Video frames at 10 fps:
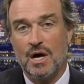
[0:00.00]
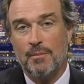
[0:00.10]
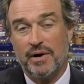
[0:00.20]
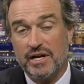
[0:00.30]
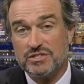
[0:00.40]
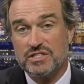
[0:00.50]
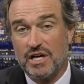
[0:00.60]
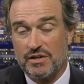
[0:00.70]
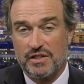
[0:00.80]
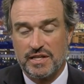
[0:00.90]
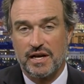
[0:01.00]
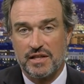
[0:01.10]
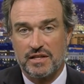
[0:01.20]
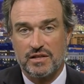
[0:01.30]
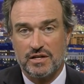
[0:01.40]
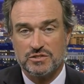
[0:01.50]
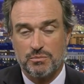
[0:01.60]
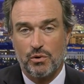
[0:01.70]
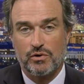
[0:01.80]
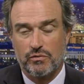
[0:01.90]
But here's the other thing that I think that is
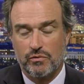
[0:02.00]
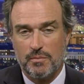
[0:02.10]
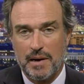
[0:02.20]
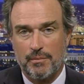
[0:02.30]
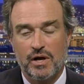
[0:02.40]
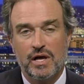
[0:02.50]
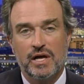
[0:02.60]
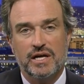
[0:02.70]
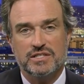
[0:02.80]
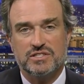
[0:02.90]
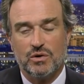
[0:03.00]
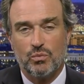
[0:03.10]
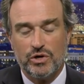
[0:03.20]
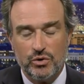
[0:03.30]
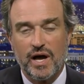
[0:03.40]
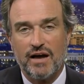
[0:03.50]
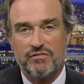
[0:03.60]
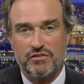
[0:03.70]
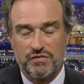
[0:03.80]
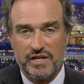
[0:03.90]
important to remember is that when you have
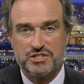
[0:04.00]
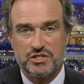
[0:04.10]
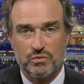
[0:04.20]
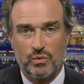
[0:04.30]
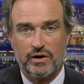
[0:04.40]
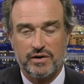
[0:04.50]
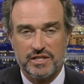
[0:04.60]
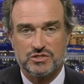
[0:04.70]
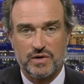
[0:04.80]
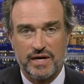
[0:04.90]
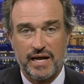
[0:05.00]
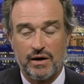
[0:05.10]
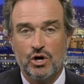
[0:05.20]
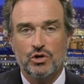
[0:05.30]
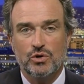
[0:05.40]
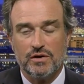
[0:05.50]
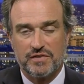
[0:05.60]
inflation where it is right now, you have